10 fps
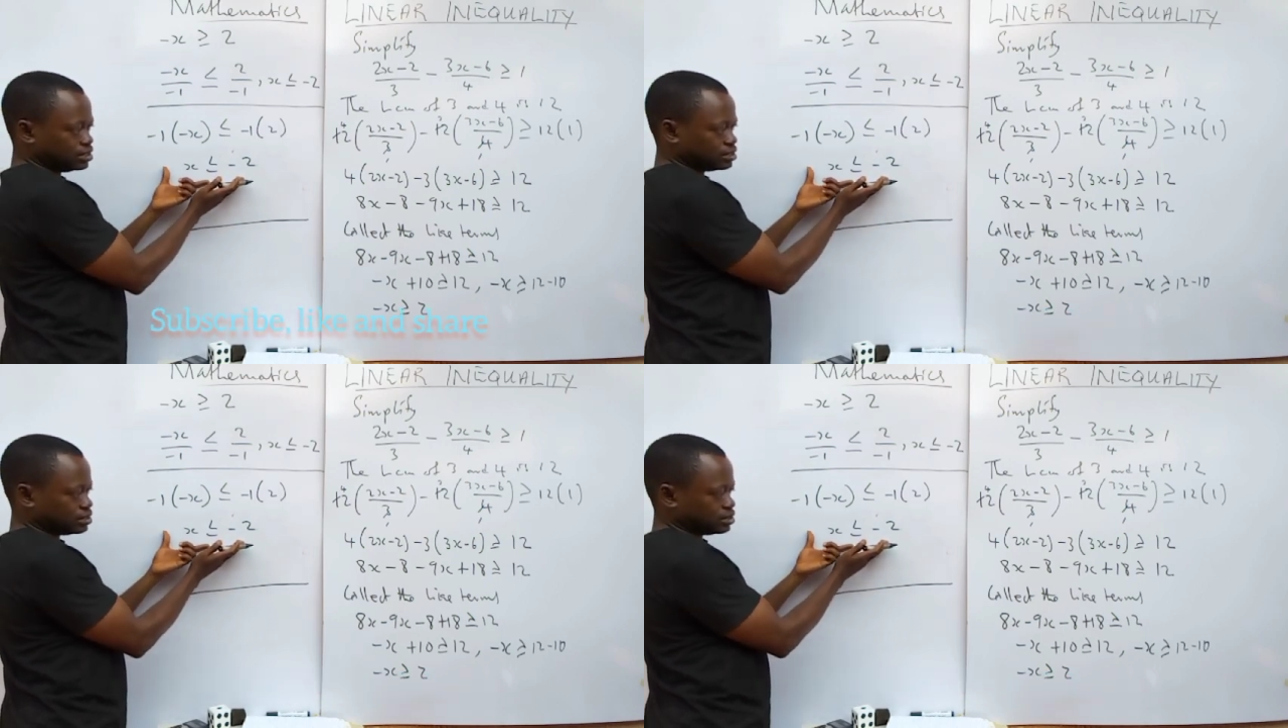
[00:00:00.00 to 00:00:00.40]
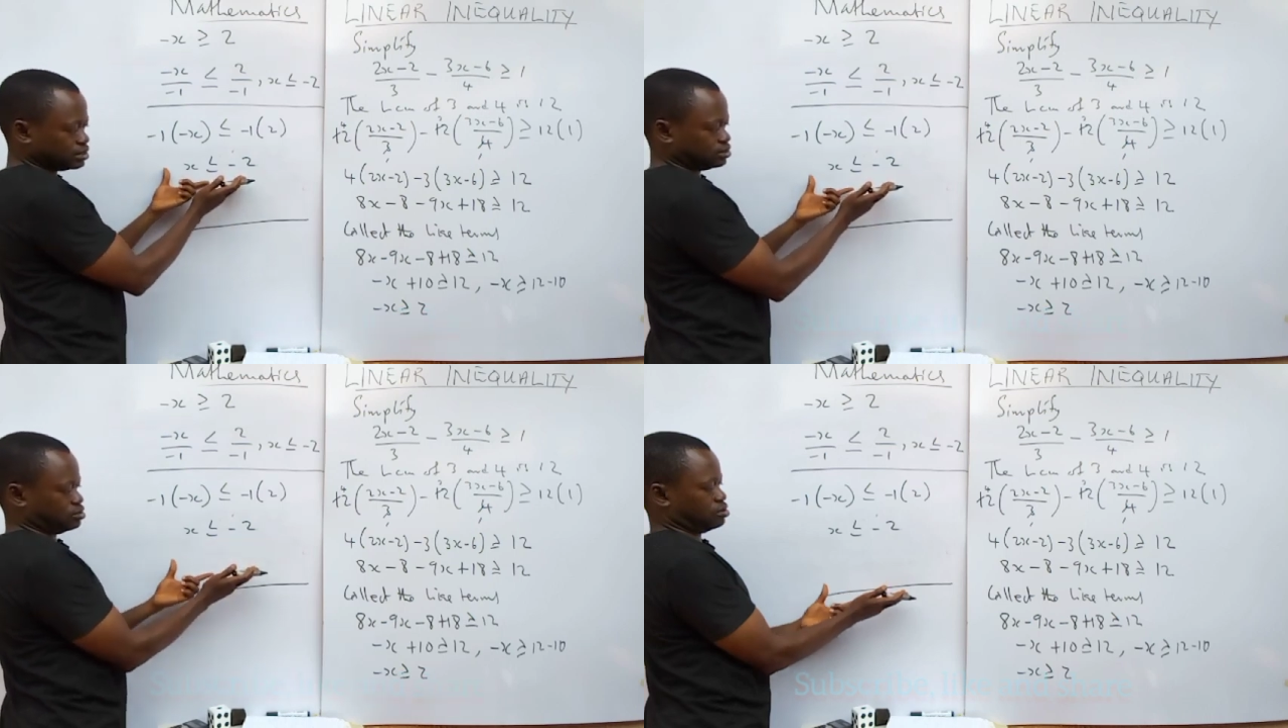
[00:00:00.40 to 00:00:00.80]
this
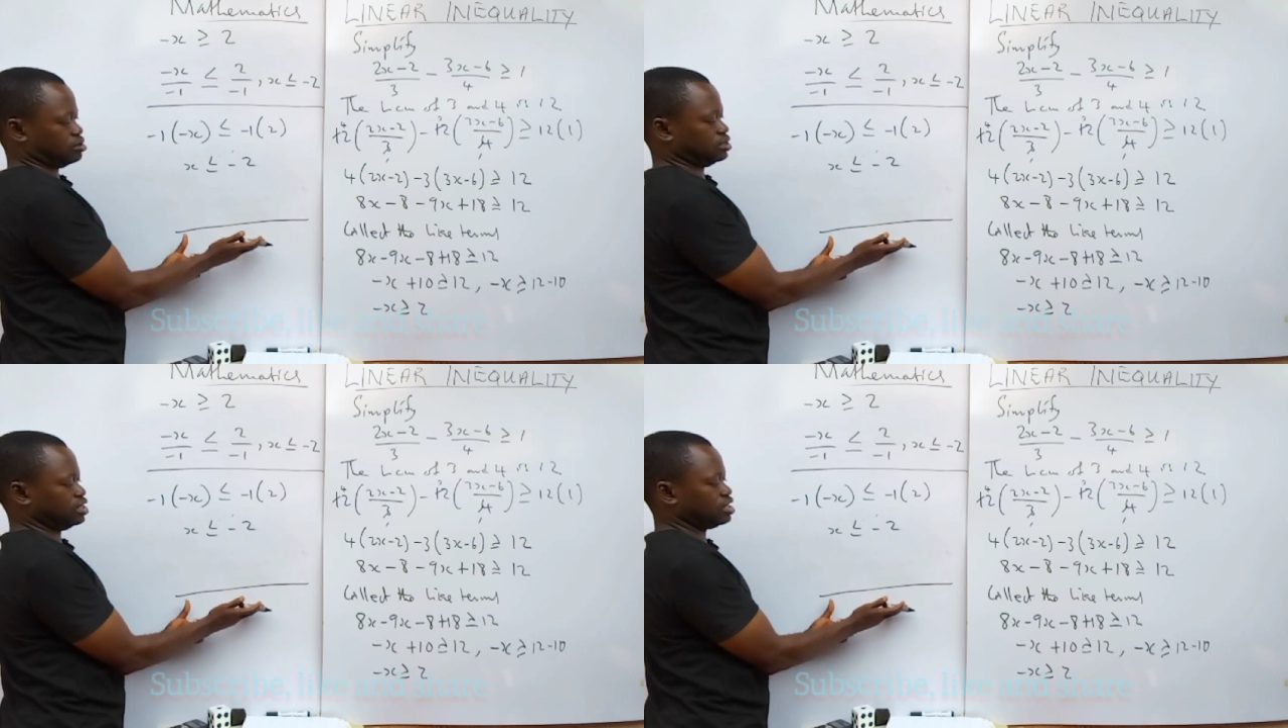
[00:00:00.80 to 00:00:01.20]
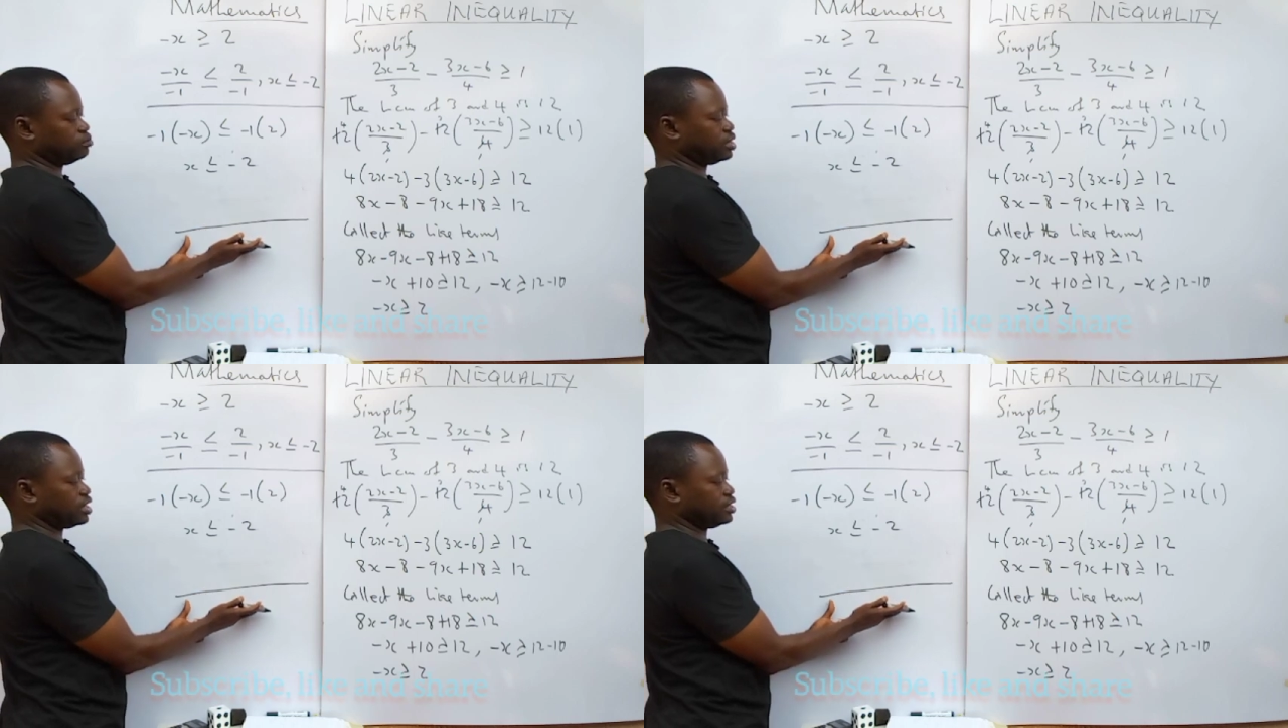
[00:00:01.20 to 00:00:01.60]
on the
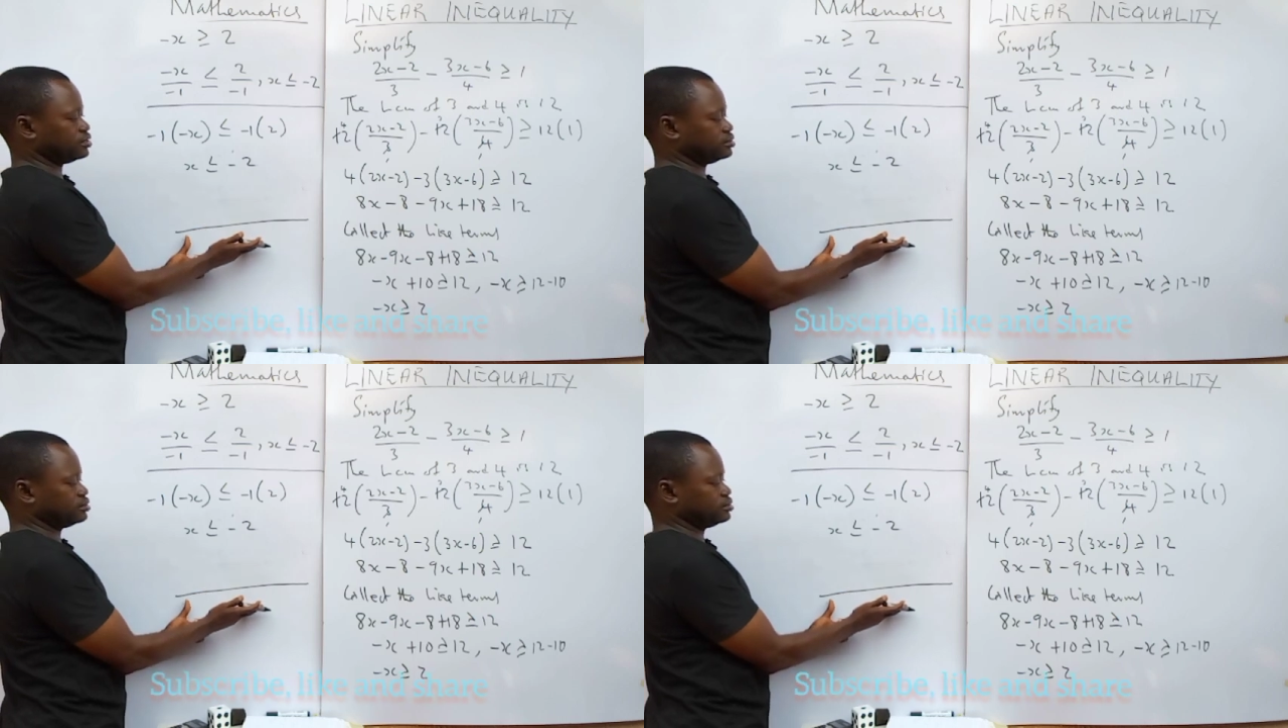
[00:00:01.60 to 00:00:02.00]
number line.